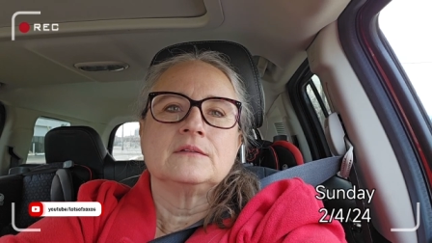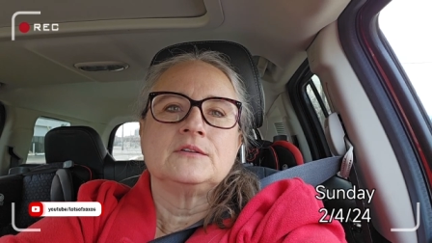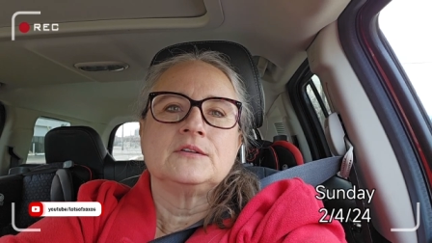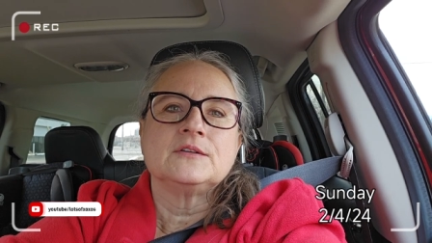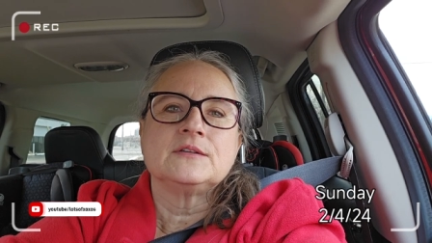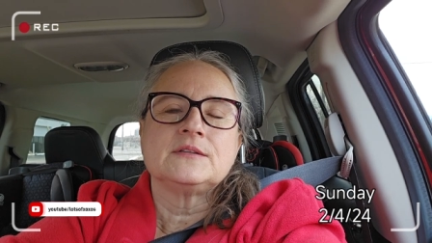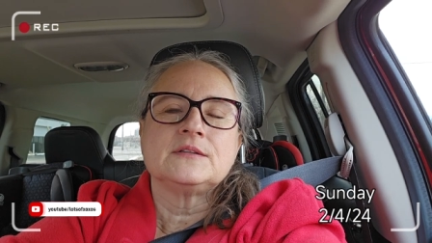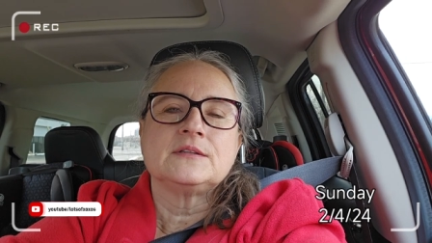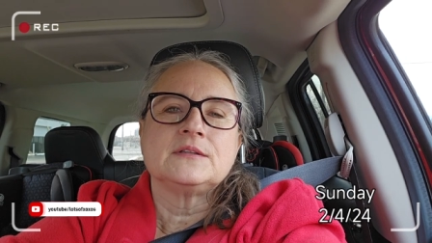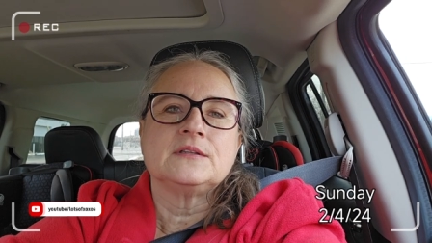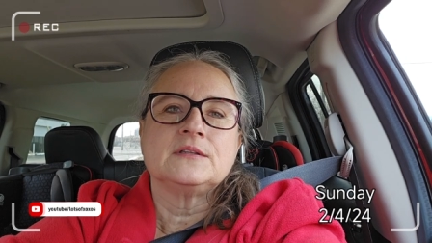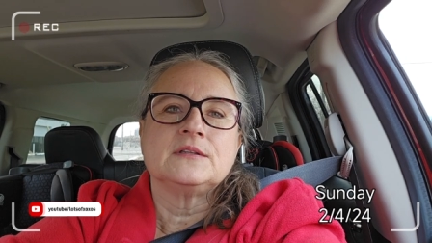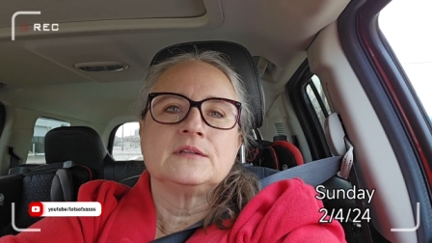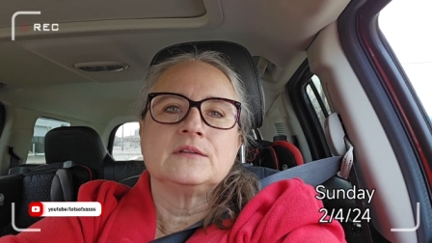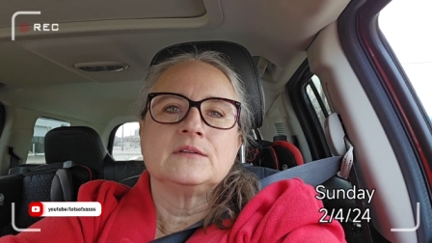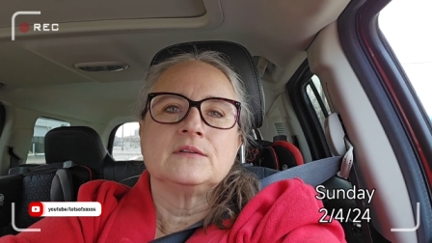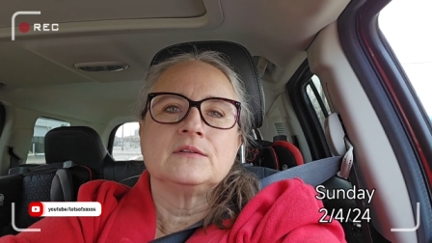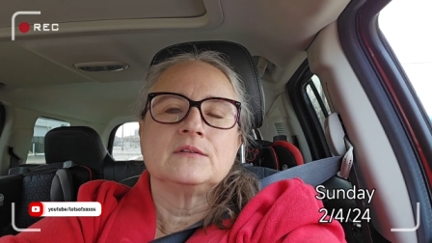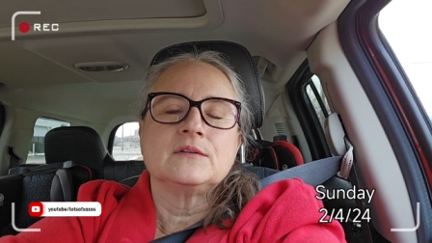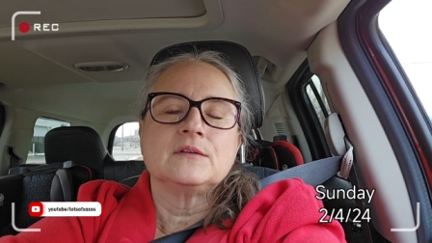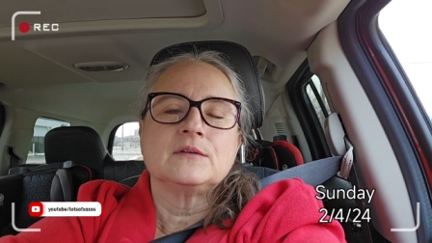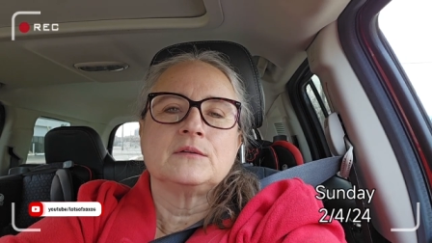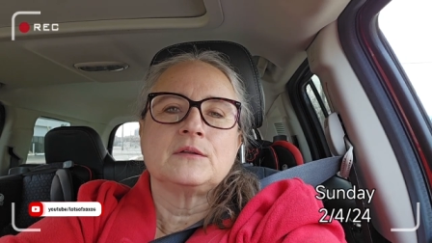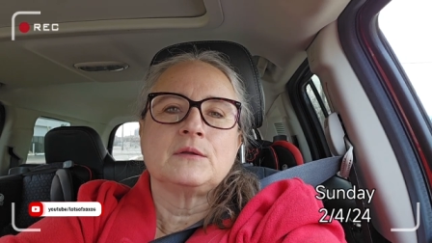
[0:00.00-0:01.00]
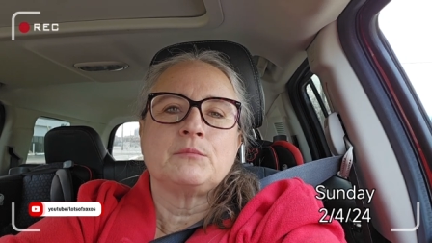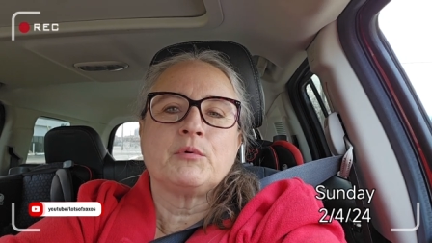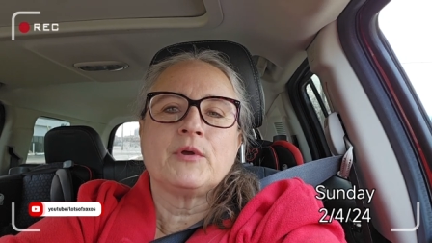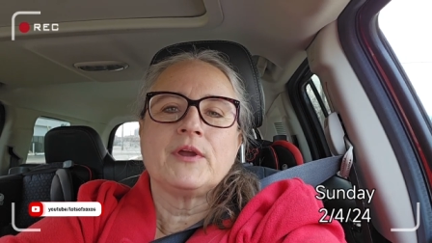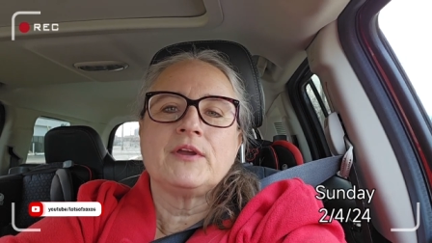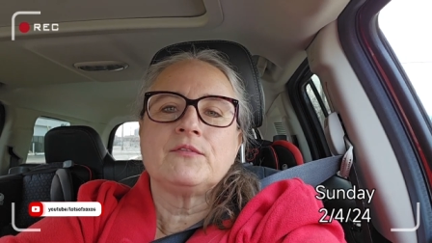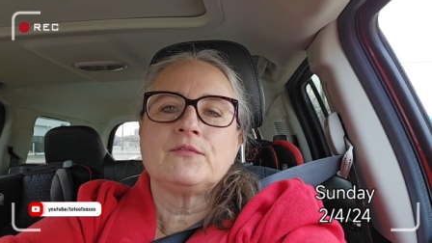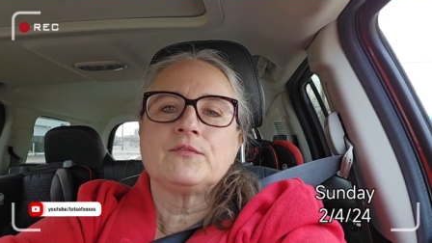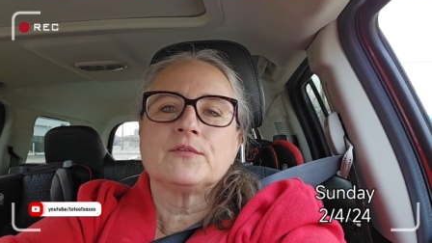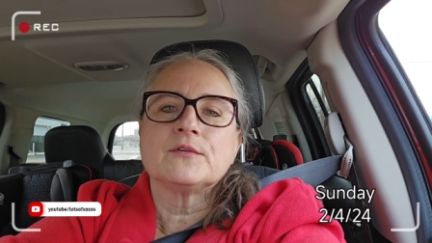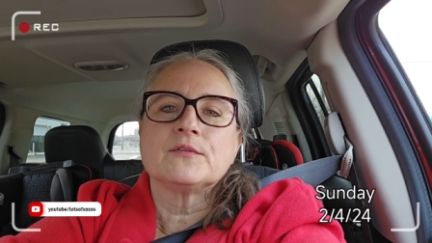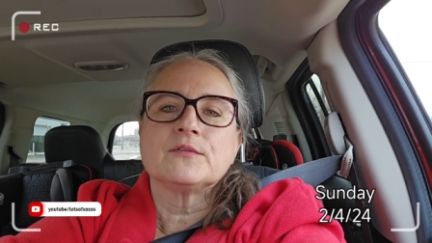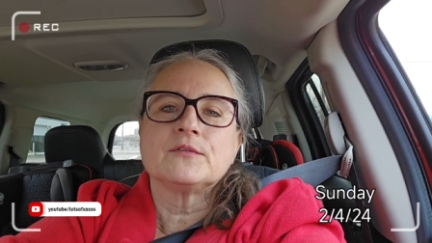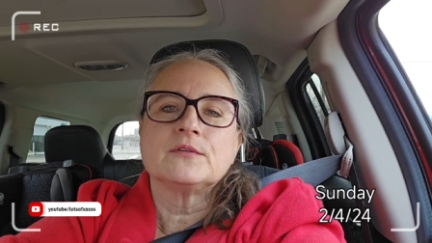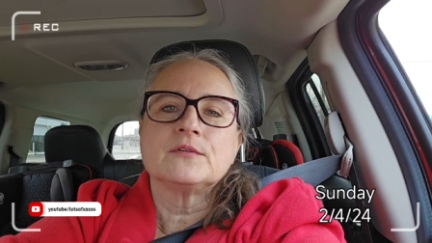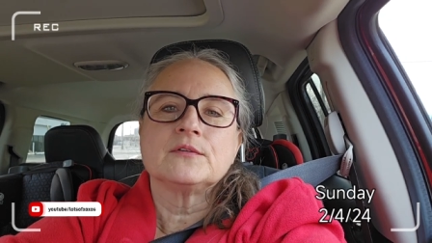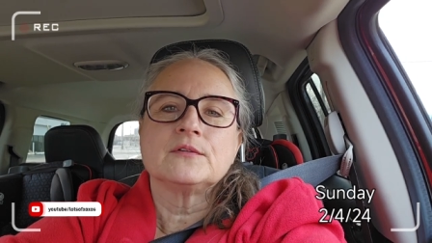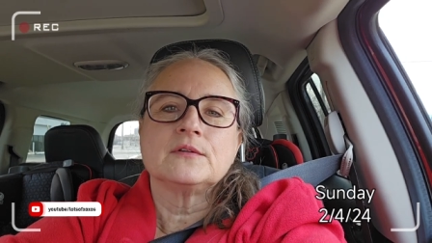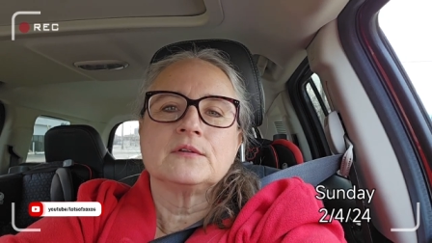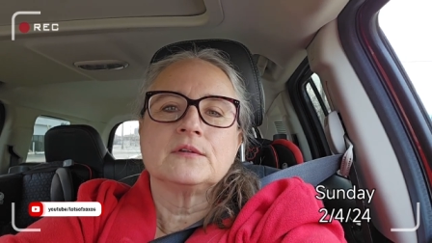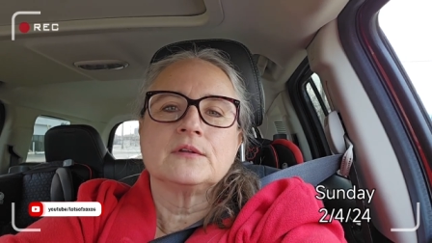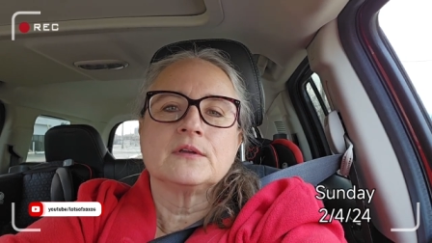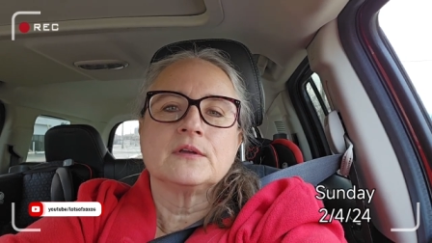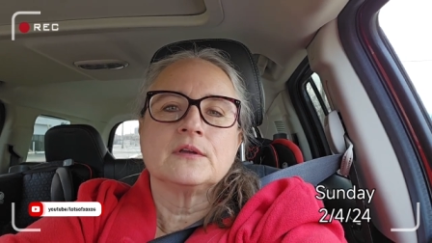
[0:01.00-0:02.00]
just I pray for
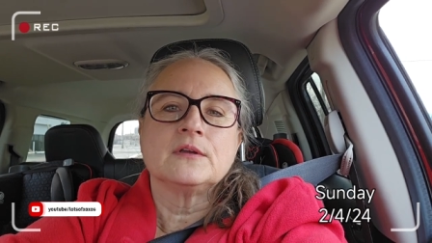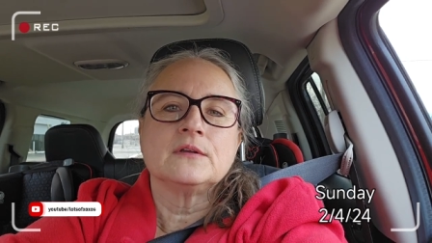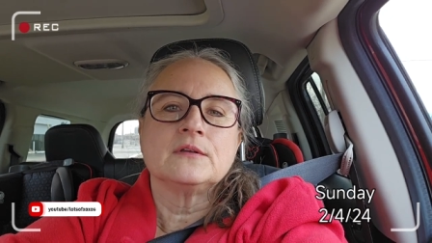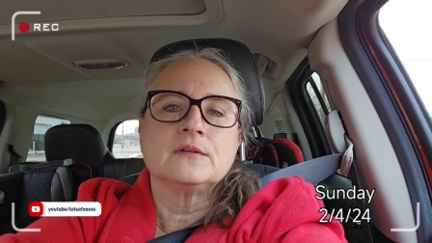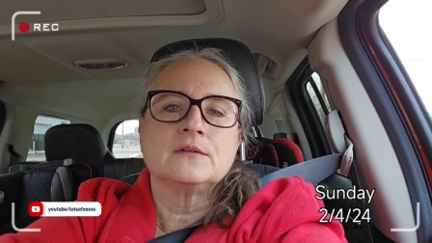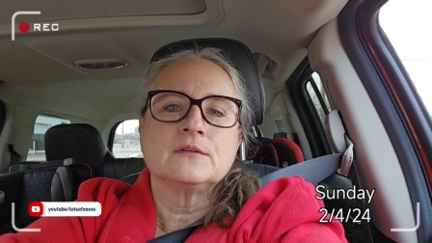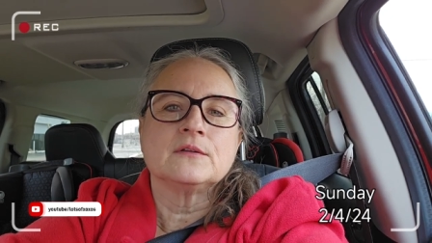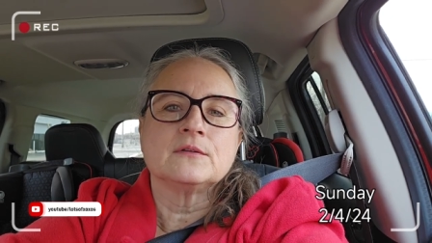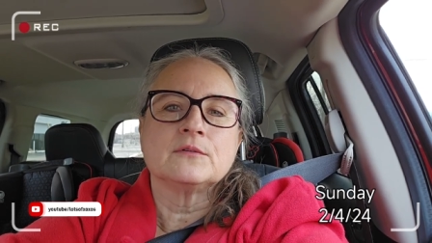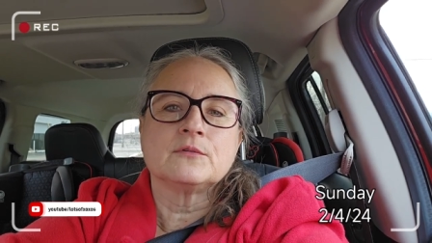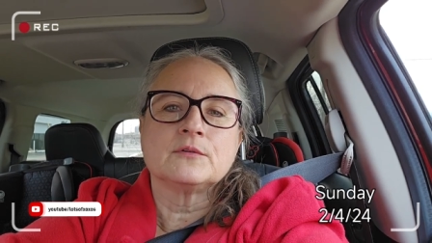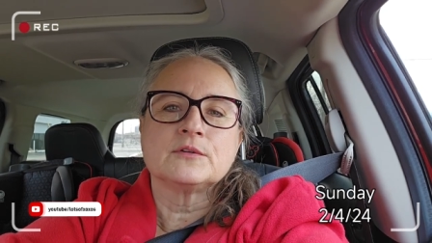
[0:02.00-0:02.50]
the